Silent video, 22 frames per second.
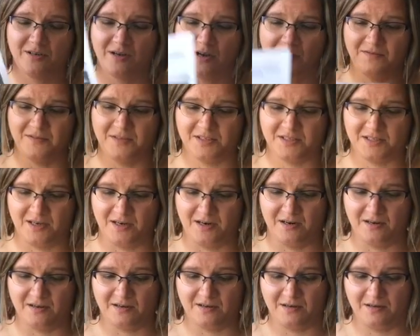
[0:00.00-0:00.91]
off this
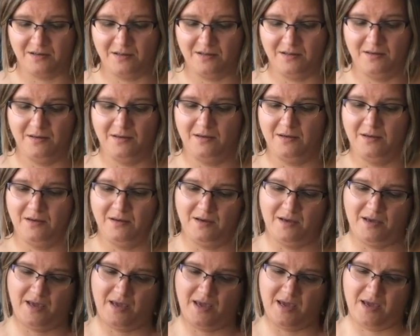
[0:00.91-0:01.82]
article,
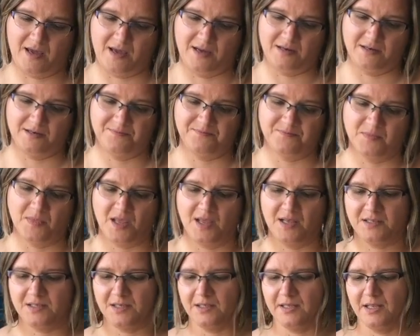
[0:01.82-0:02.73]
and
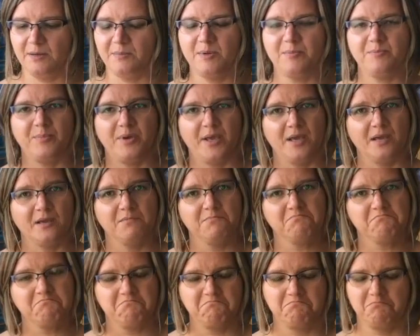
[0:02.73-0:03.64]
it's a little bit big,
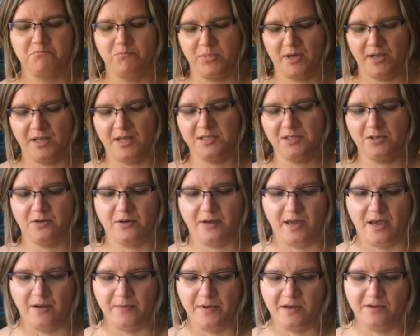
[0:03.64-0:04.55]
but that's
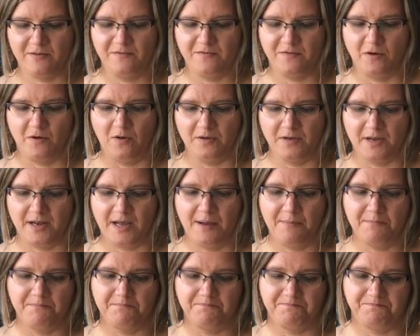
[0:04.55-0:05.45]
okay. We can fold it
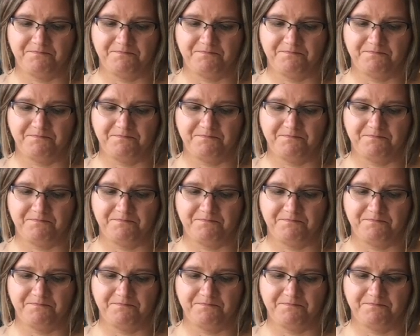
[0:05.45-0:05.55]
up,